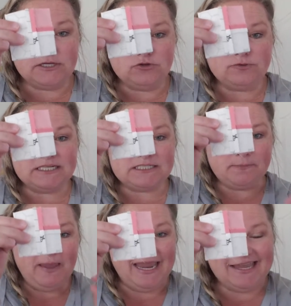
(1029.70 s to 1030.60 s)
need to
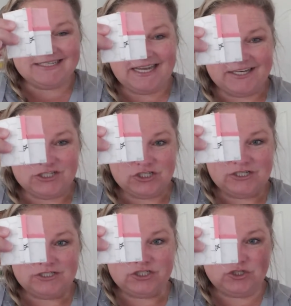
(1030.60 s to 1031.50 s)
pay
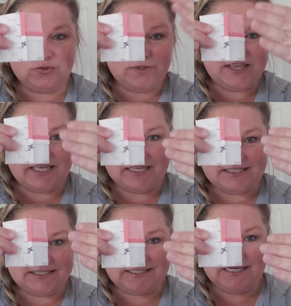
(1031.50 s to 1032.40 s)
attention to this,